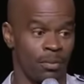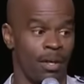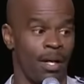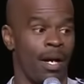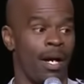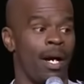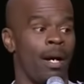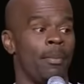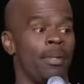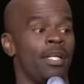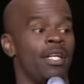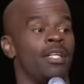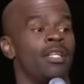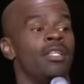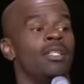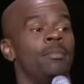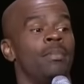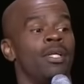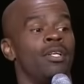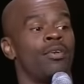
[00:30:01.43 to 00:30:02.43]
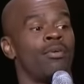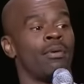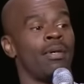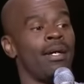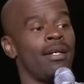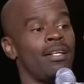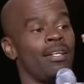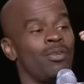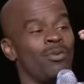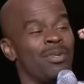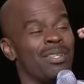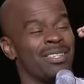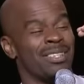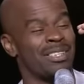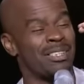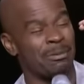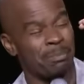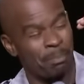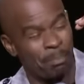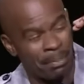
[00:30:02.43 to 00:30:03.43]
Some comedy could be created on the
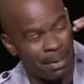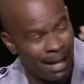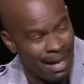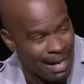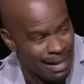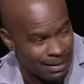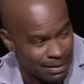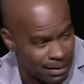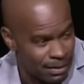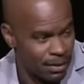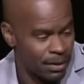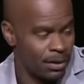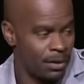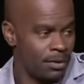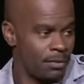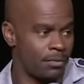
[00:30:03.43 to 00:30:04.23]
spot.